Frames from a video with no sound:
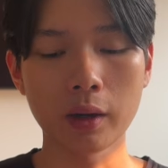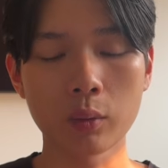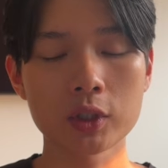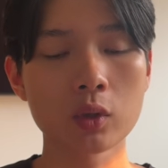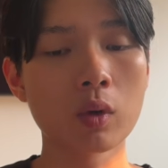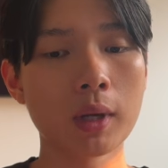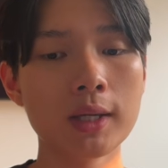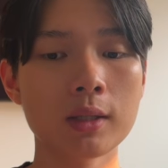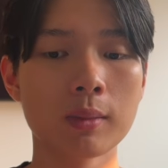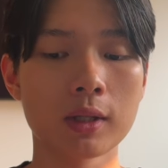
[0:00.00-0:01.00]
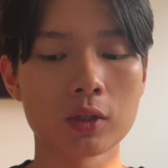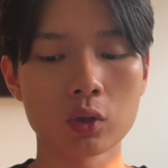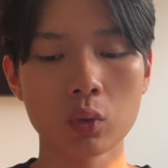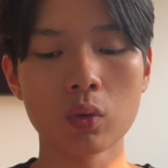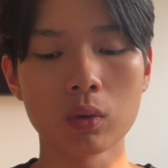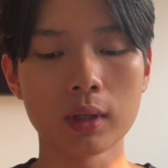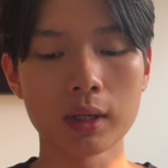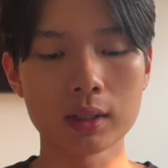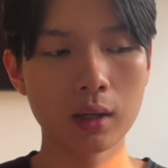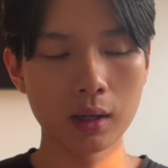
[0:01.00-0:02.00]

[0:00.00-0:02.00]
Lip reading: And what's so amazing about this tool is